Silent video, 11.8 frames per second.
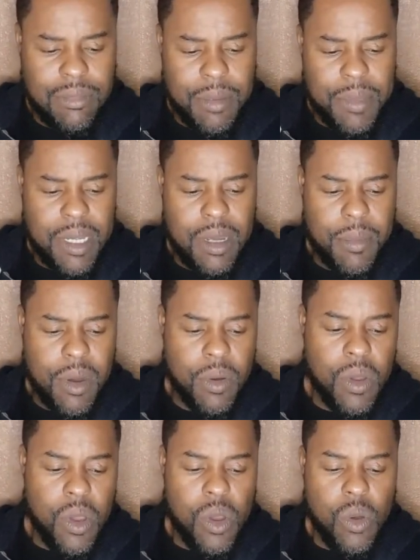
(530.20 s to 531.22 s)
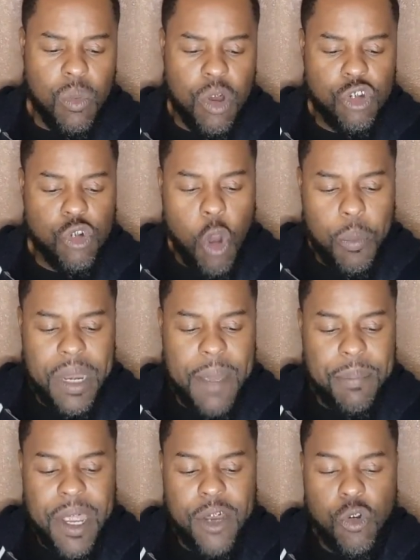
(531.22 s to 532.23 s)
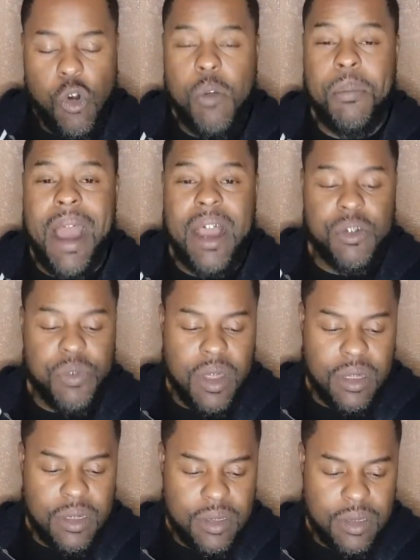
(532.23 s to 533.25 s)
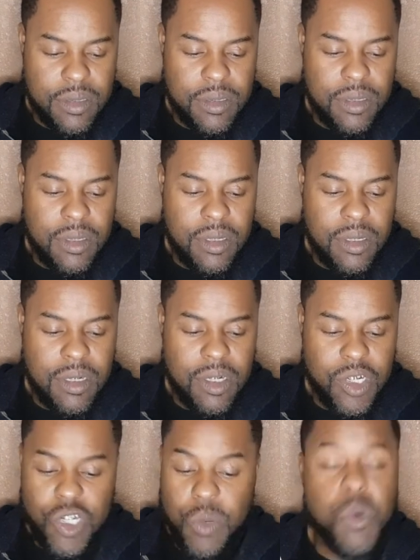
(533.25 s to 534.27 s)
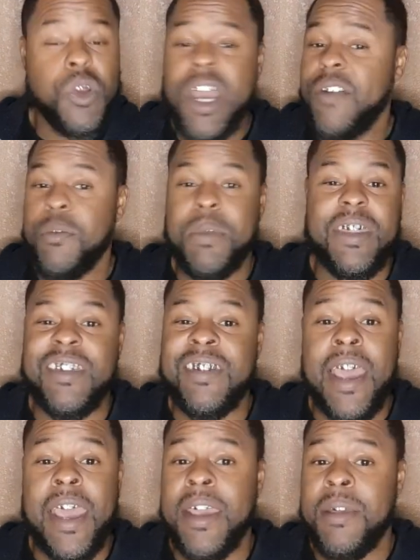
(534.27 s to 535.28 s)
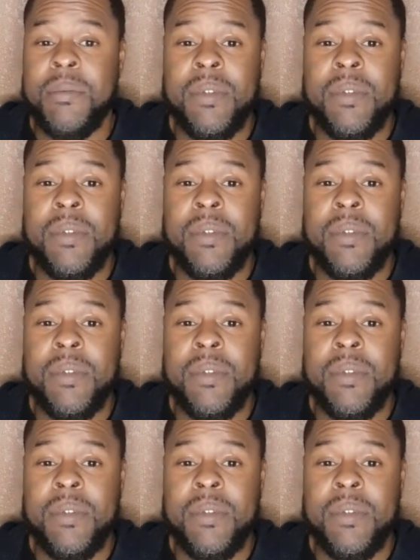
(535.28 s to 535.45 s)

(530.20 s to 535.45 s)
I mean, come on. Once you open that Pandora box, fellas, shit will never be the same.